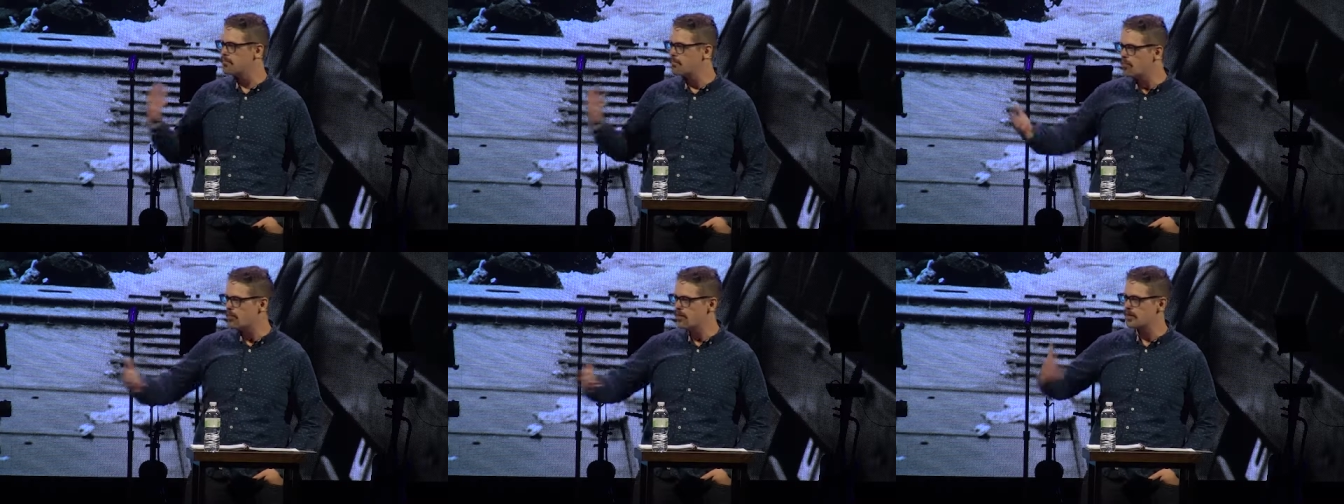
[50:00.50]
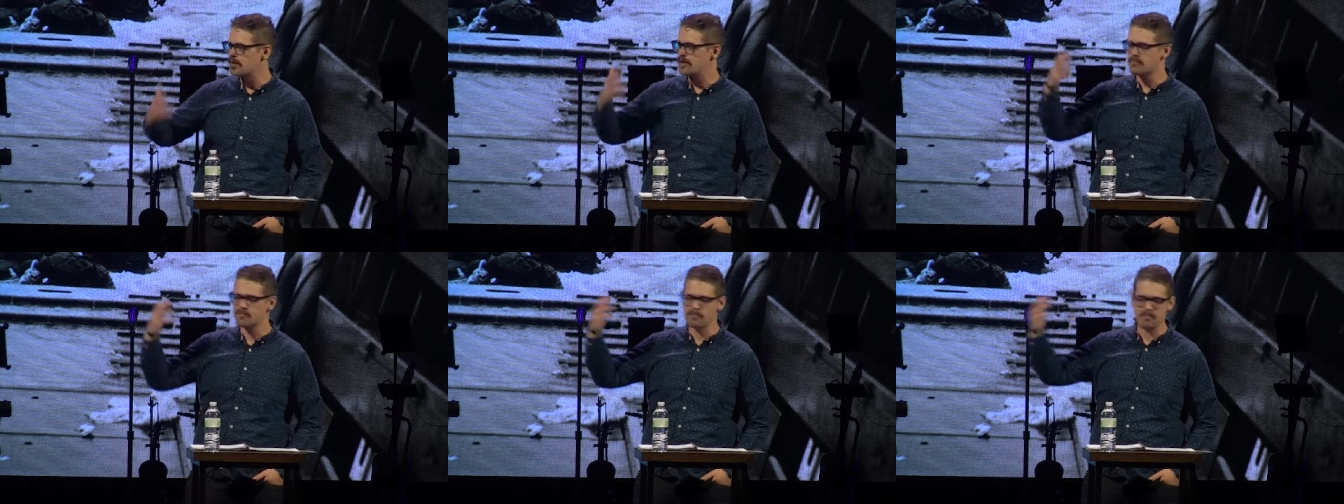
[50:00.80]

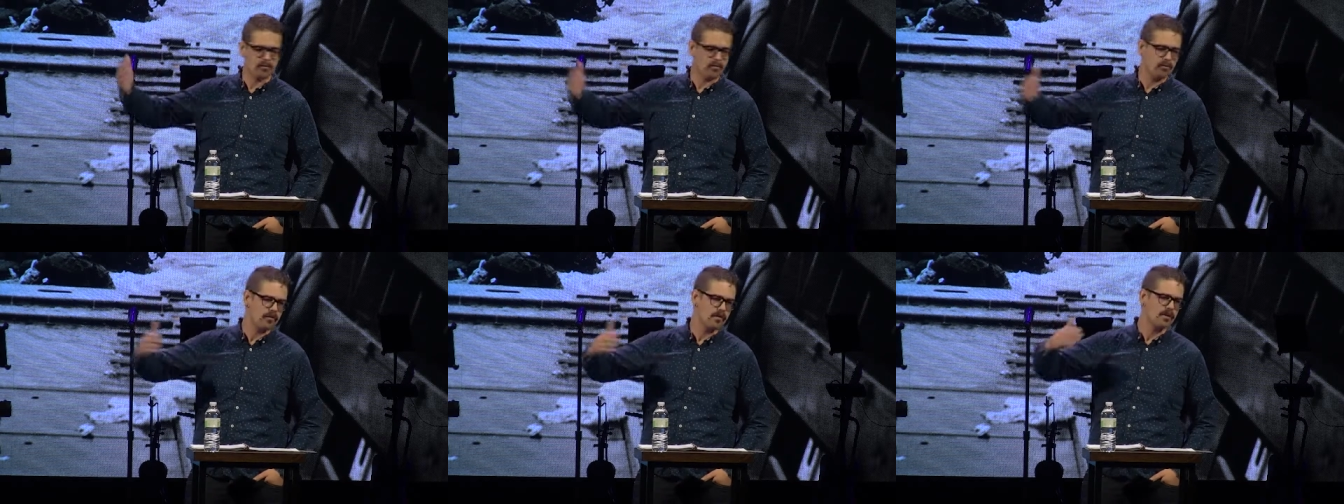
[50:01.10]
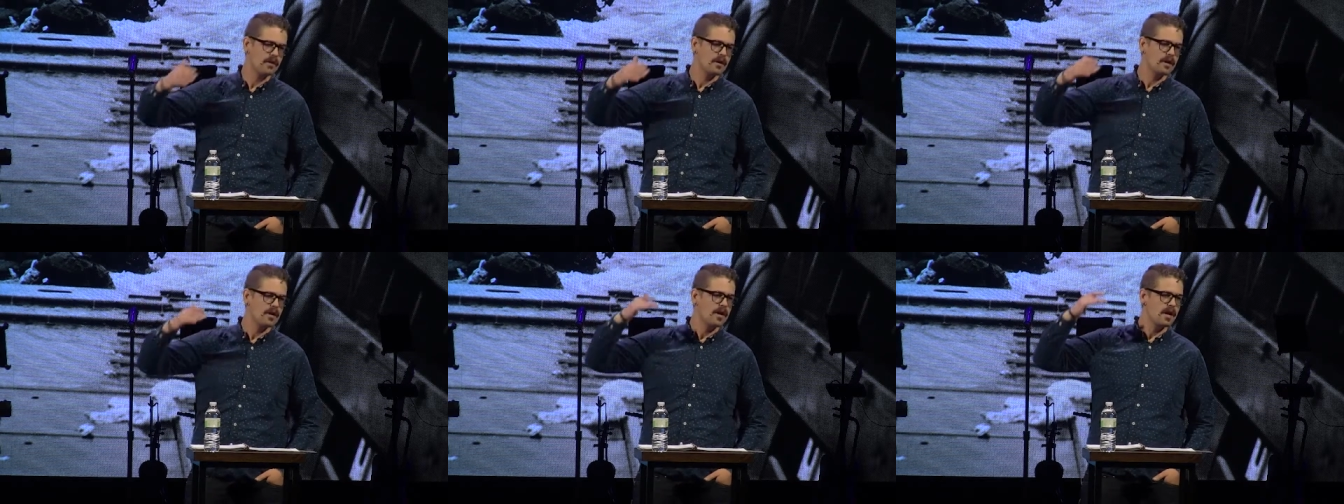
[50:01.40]
more and
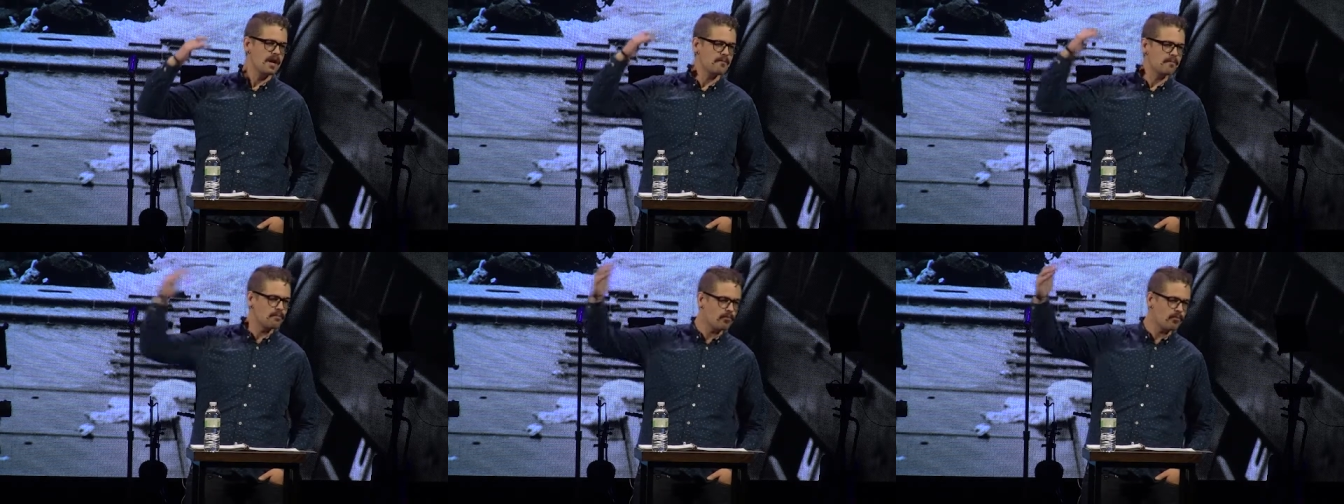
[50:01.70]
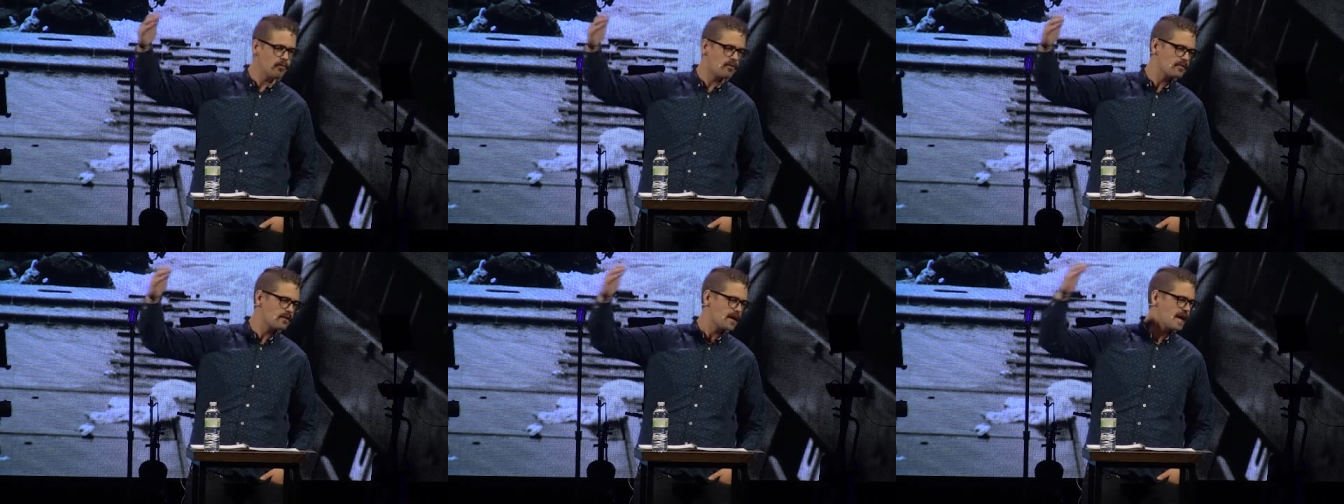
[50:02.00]
more and
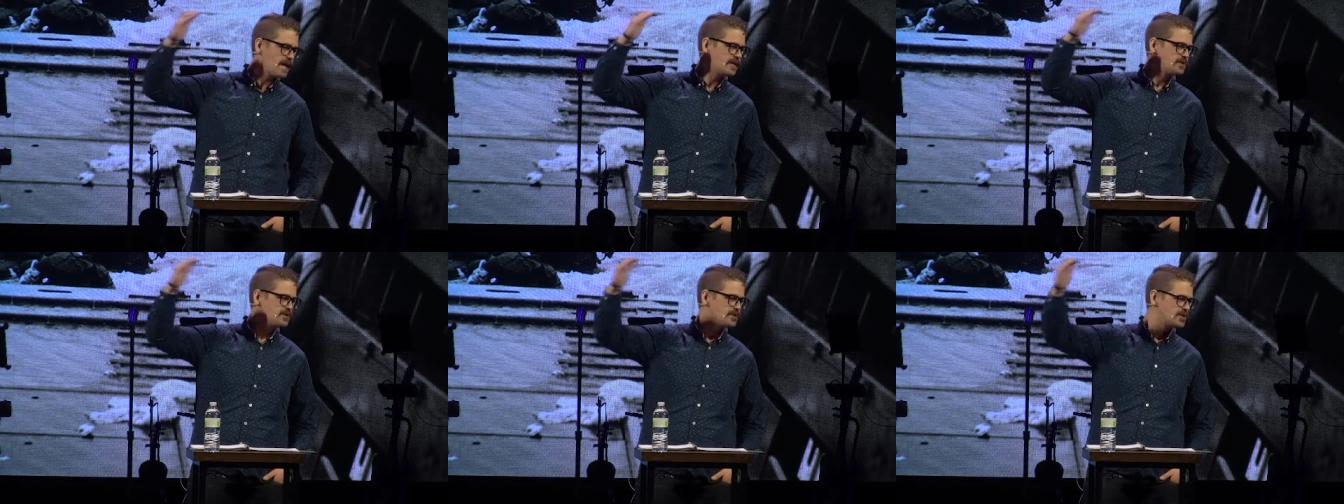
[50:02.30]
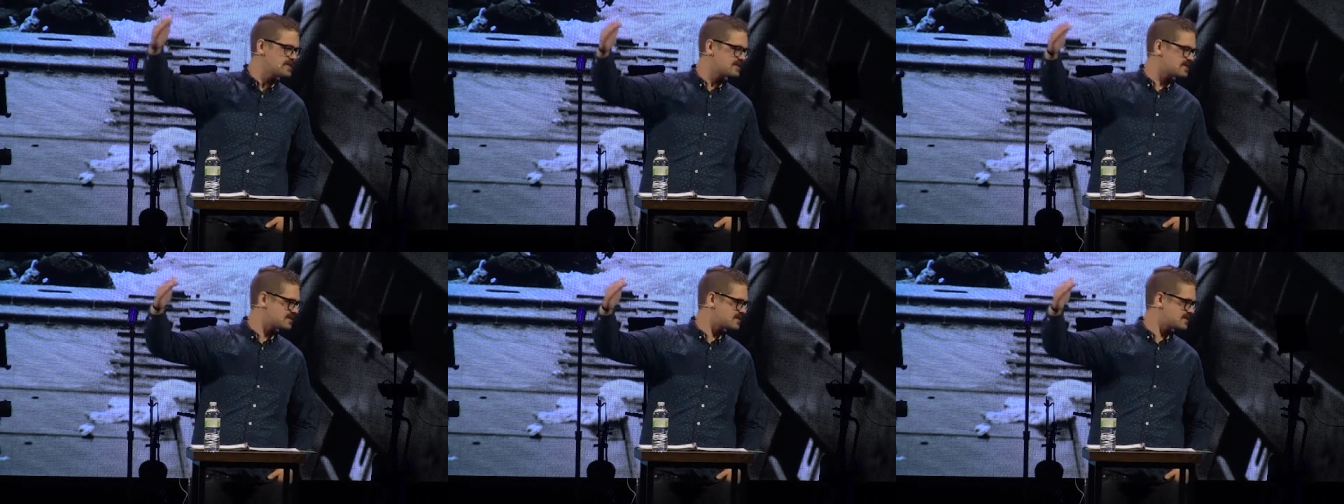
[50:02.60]
more like
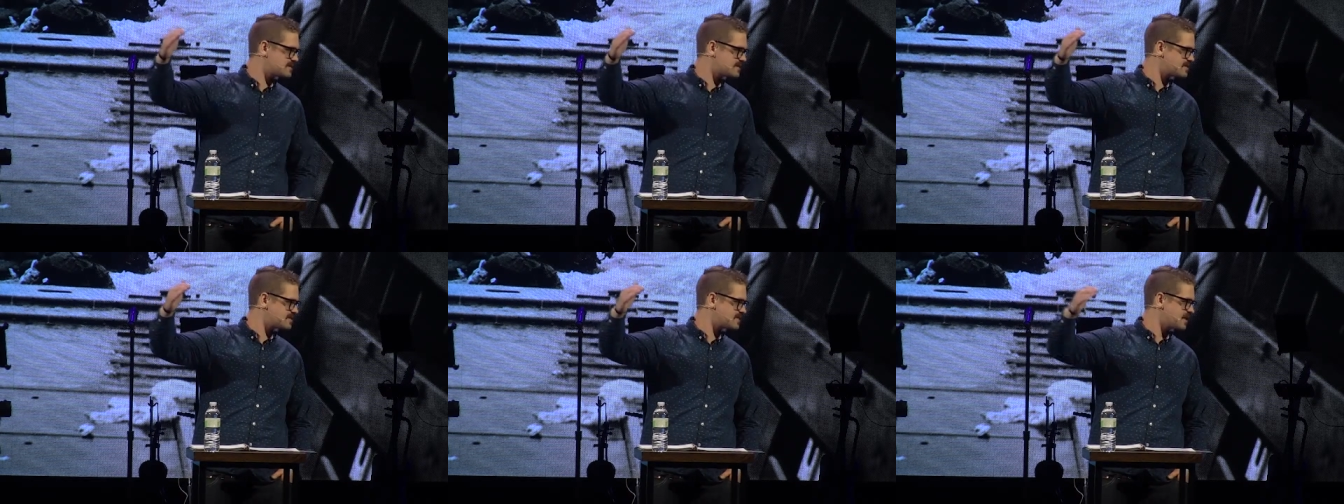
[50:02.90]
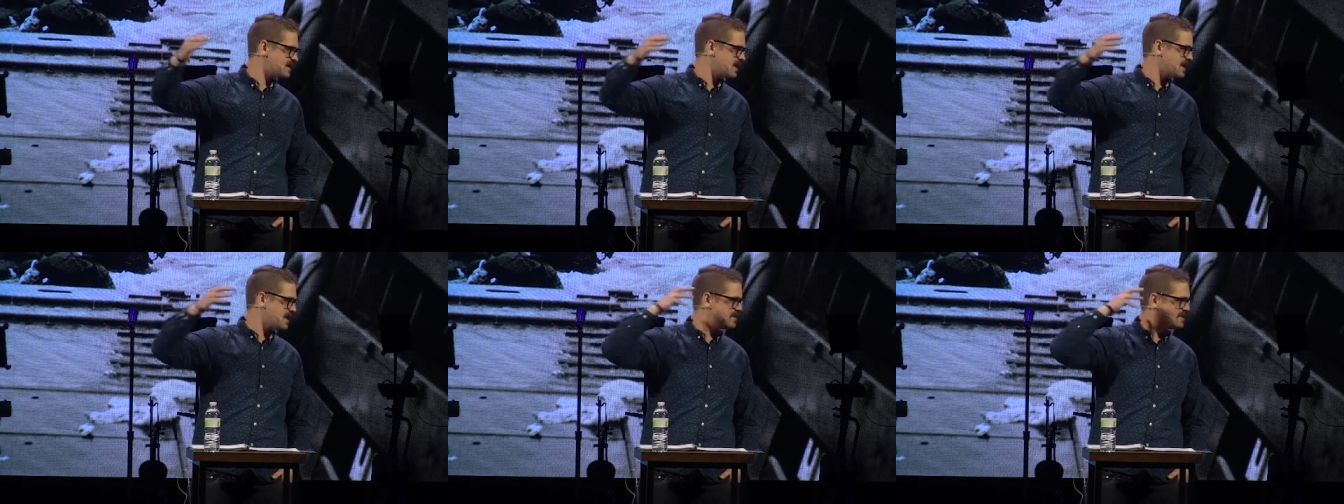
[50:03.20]
Jesus
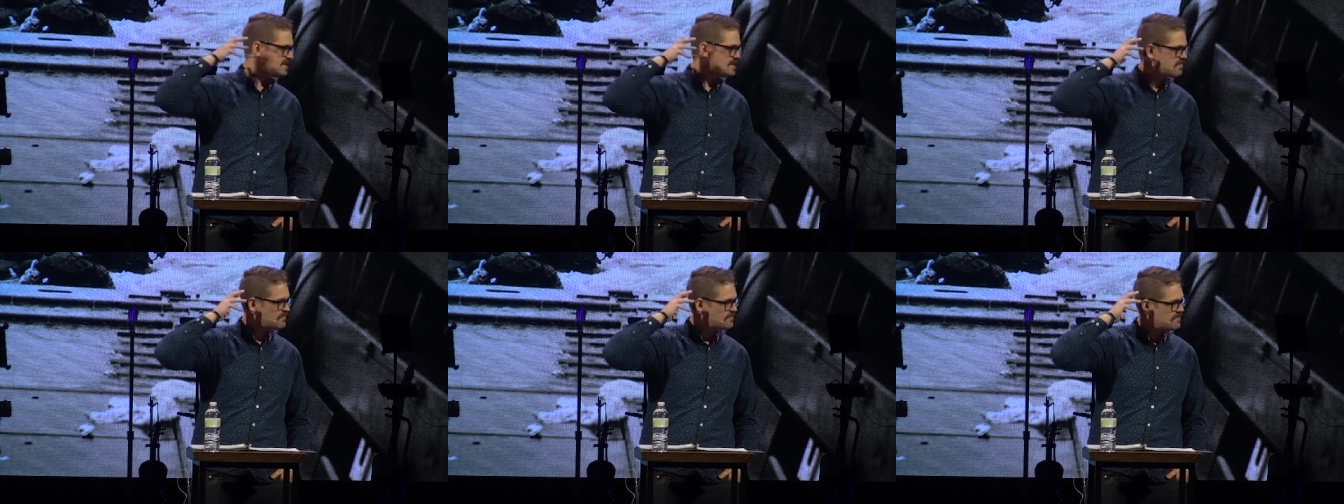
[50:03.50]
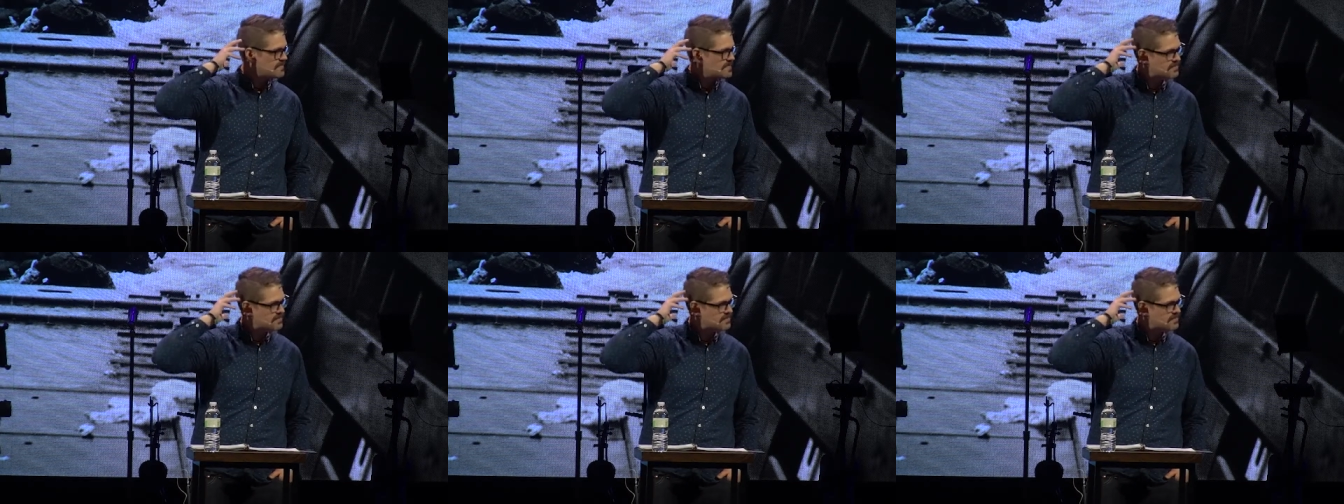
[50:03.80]
and the